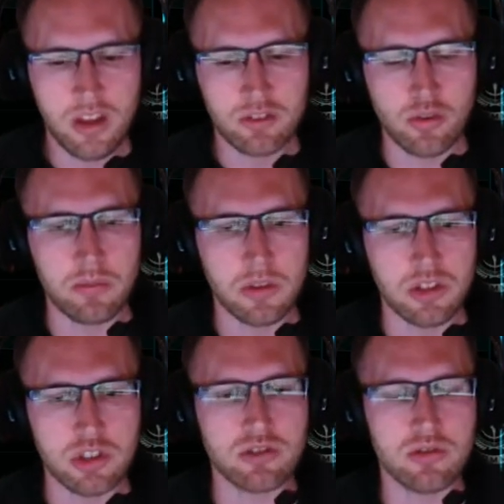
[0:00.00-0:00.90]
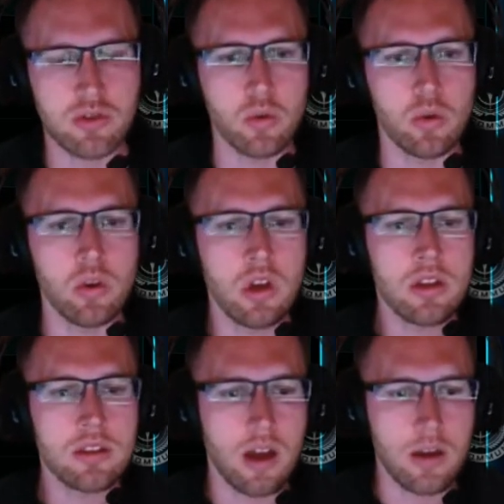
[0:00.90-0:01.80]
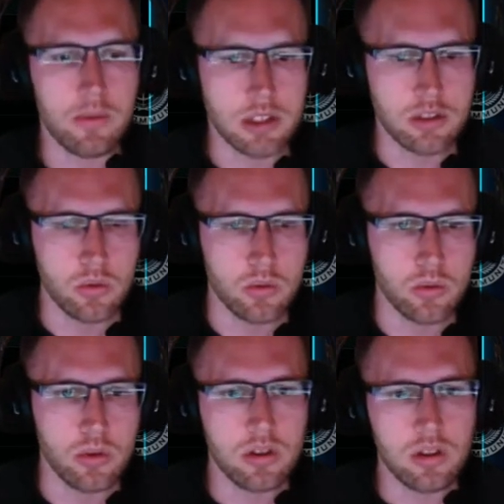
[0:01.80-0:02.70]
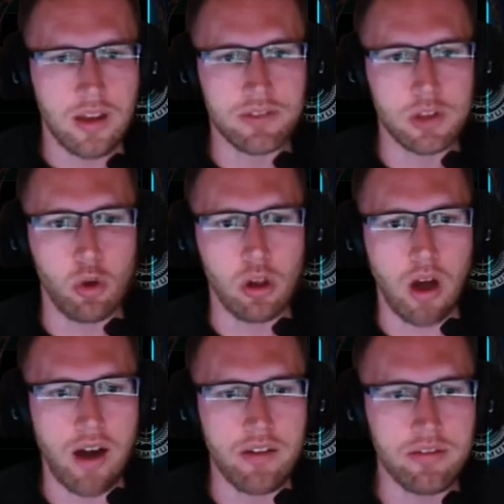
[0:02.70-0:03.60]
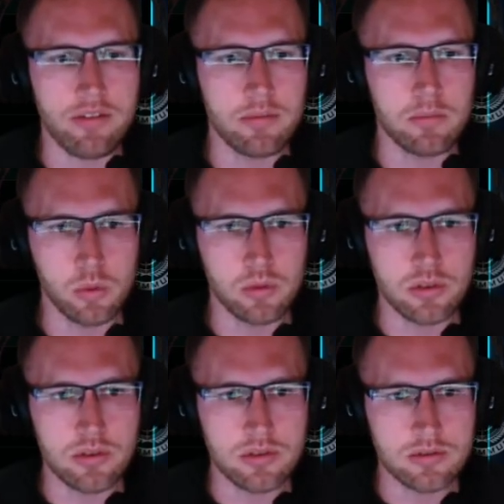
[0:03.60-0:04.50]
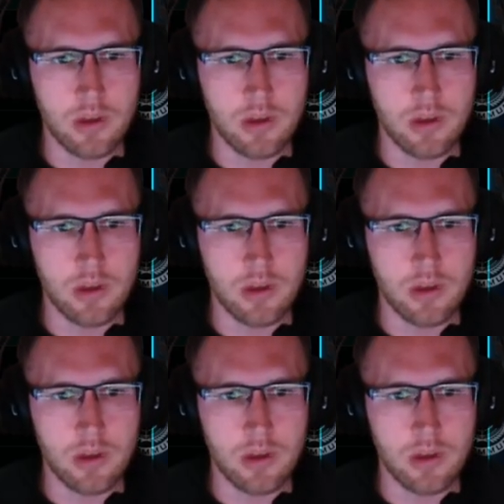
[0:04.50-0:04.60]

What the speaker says: not so much so that I would know if they all have modes.